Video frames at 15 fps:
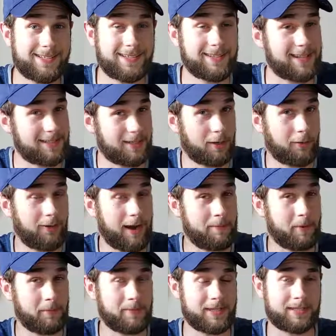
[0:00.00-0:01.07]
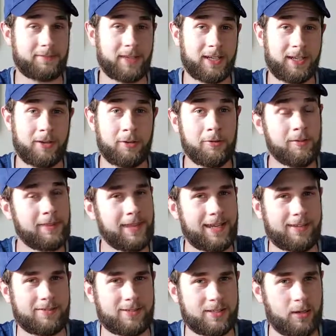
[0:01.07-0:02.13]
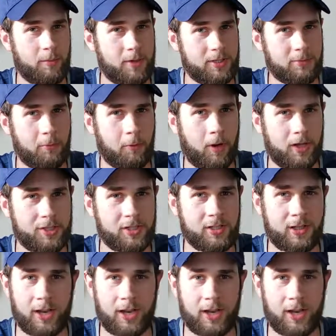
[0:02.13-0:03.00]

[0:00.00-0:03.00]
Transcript: That's going to wrap up this video. Thank you so much for watching.